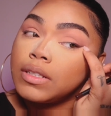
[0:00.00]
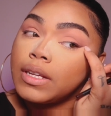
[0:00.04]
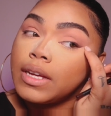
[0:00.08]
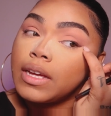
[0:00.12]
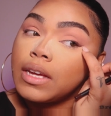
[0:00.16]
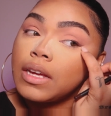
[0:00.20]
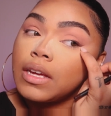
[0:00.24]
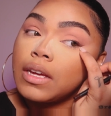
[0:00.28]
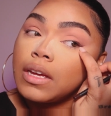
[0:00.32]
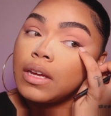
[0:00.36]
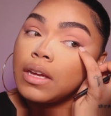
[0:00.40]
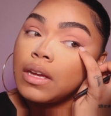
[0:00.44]

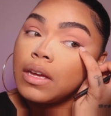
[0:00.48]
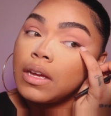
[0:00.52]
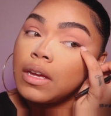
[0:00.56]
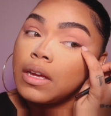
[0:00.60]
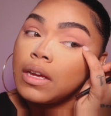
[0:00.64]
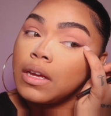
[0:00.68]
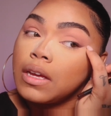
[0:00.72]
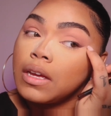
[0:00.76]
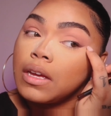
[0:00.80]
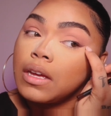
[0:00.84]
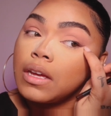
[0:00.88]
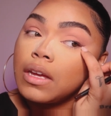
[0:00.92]
Like,
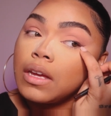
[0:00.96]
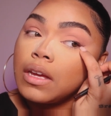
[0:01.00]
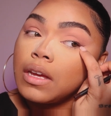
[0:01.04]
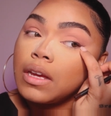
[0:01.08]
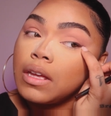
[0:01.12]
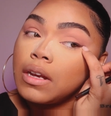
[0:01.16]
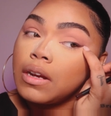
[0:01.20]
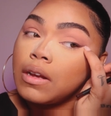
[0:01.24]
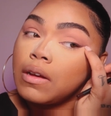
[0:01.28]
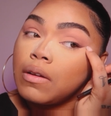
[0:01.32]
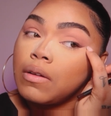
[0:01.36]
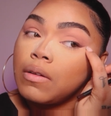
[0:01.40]

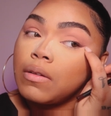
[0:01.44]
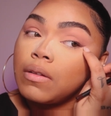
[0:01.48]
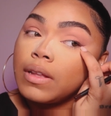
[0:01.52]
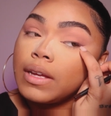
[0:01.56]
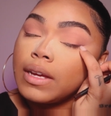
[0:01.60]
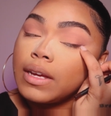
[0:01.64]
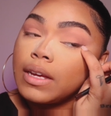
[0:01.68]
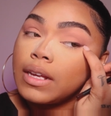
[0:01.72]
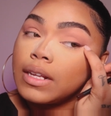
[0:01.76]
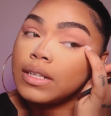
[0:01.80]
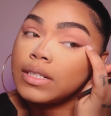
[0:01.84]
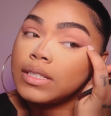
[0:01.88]
you know,
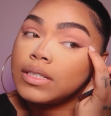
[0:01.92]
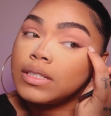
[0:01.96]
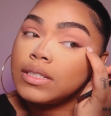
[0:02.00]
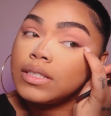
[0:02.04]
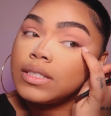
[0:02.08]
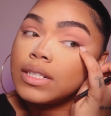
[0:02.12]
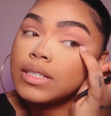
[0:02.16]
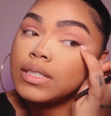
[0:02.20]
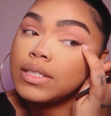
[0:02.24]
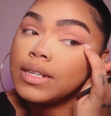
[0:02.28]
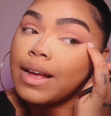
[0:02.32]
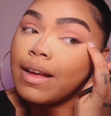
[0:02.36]
like it
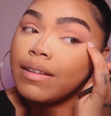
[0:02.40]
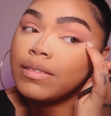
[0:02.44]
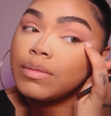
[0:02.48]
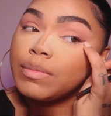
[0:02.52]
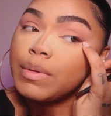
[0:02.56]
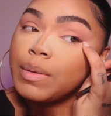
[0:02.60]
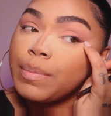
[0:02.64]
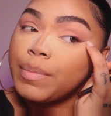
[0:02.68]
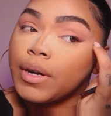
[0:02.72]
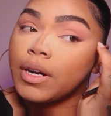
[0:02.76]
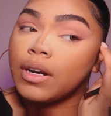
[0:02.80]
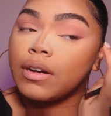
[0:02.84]
doesn't have to
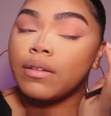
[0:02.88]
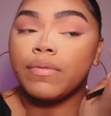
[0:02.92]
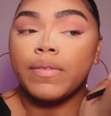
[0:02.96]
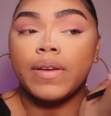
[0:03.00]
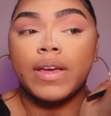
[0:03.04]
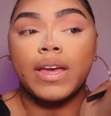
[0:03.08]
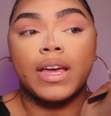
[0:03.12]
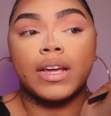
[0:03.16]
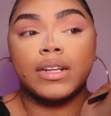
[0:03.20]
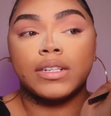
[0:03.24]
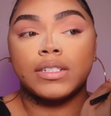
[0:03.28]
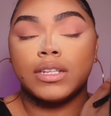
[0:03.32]
be
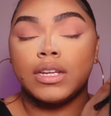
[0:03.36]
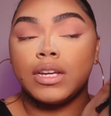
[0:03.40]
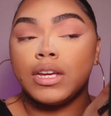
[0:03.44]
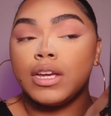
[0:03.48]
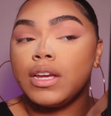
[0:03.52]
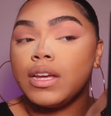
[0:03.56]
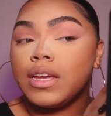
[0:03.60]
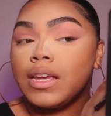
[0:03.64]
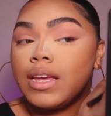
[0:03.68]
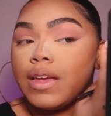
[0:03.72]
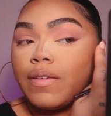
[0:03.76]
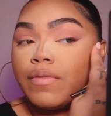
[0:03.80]
perfect.
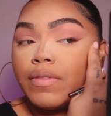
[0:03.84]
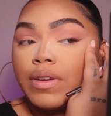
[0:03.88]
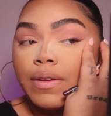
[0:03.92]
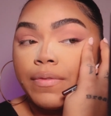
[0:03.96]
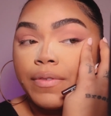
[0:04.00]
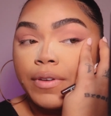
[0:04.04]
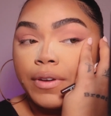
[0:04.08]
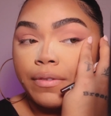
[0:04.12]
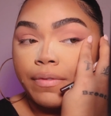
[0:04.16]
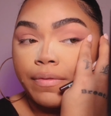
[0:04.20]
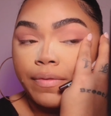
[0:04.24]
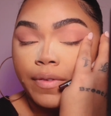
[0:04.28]
Even
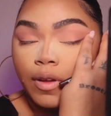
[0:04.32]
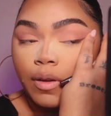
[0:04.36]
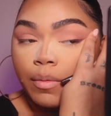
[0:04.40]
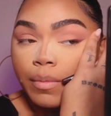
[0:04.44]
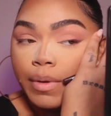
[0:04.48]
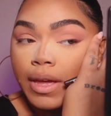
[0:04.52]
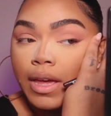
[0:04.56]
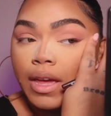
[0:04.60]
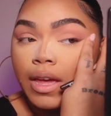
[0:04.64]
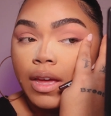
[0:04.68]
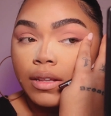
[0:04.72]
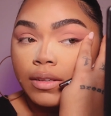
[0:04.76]
if you're
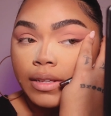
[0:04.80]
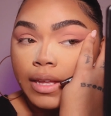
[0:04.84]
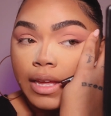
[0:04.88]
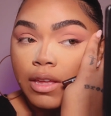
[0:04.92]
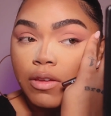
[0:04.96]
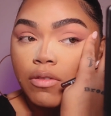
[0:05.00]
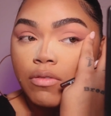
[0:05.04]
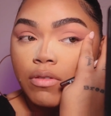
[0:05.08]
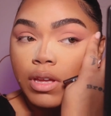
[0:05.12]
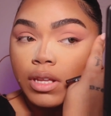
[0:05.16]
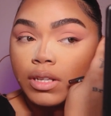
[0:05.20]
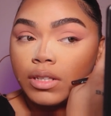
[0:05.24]
filming,
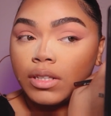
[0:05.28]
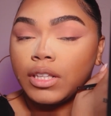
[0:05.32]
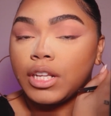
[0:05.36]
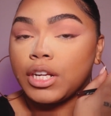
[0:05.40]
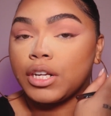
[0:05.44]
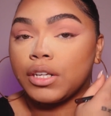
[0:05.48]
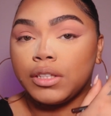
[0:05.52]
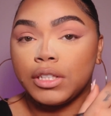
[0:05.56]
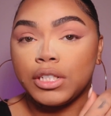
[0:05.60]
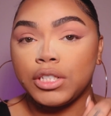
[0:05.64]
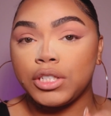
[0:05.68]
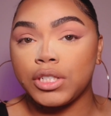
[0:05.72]
like you can
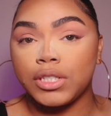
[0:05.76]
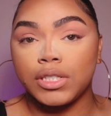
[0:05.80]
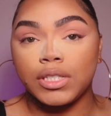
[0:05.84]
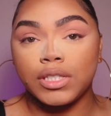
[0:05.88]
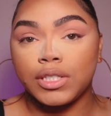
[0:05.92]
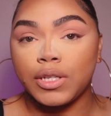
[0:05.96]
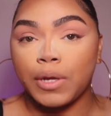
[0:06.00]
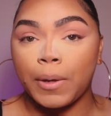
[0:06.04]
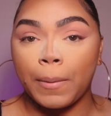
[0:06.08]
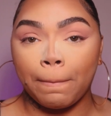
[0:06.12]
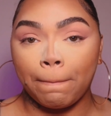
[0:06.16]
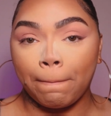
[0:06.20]
literally
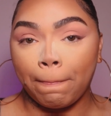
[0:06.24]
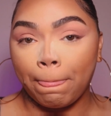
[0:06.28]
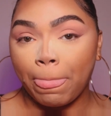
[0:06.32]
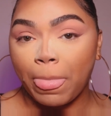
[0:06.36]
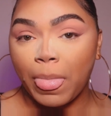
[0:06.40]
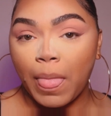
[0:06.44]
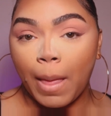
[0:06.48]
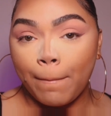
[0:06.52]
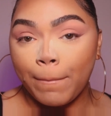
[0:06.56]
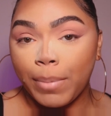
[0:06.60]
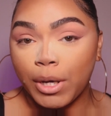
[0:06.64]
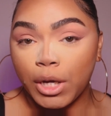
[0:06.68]
just
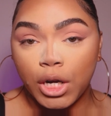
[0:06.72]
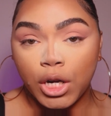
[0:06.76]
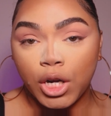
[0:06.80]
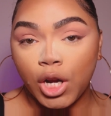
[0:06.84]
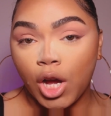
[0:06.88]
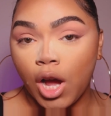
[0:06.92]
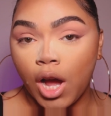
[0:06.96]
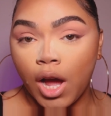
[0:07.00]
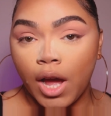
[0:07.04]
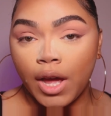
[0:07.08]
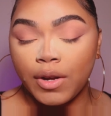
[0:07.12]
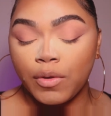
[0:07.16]
put it
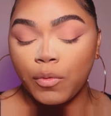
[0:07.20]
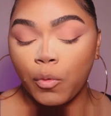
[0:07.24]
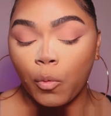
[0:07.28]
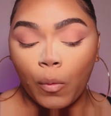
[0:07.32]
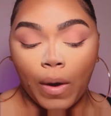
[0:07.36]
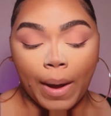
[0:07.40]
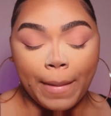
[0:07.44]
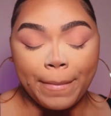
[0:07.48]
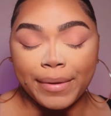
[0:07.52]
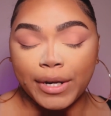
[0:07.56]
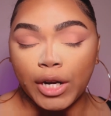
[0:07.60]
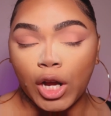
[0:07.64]
on,
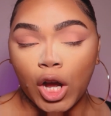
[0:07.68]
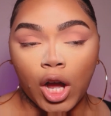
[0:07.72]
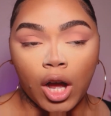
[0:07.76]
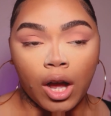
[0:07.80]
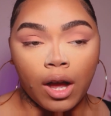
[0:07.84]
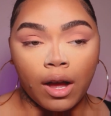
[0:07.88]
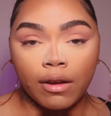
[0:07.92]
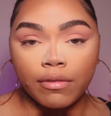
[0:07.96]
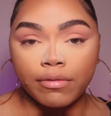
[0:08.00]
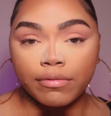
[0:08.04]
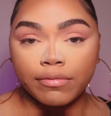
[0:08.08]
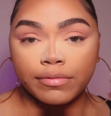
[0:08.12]
wipe it
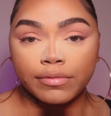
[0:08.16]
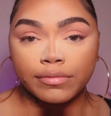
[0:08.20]
off.